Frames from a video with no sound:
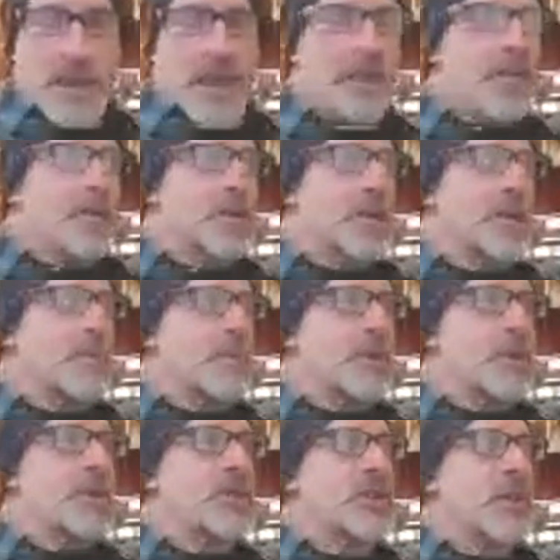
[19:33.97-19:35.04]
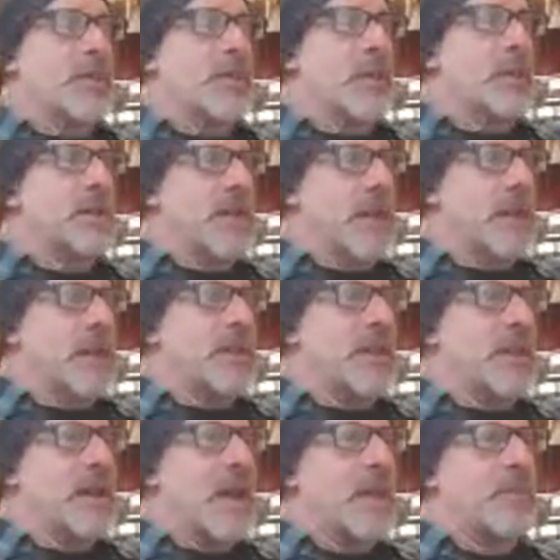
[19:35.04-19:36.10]
And it was a pretty simple antenna. I
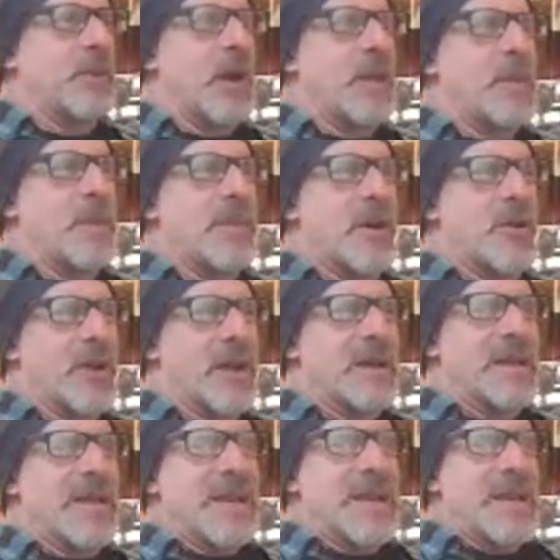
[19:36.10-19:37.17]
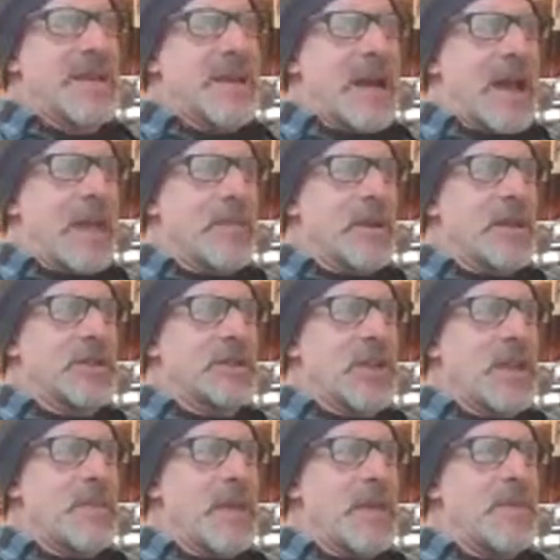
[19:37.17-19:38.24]
think it had probably about I'm going to say
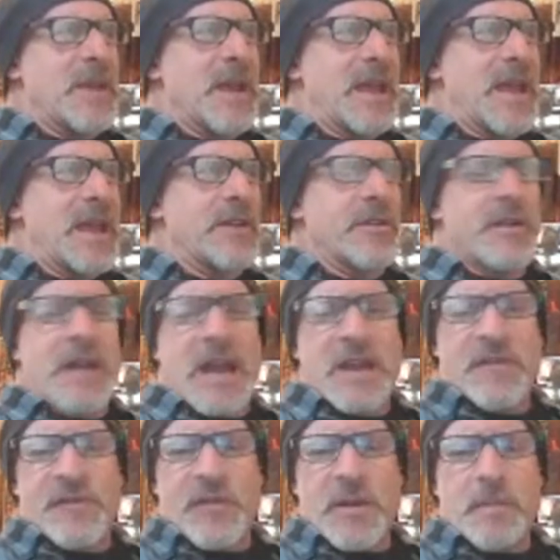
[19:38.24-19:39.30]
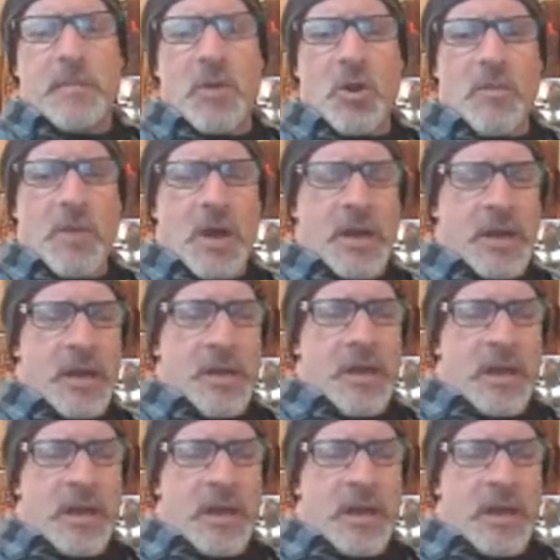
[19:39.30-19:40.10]
maybe an 8 or 9 foot boom on it.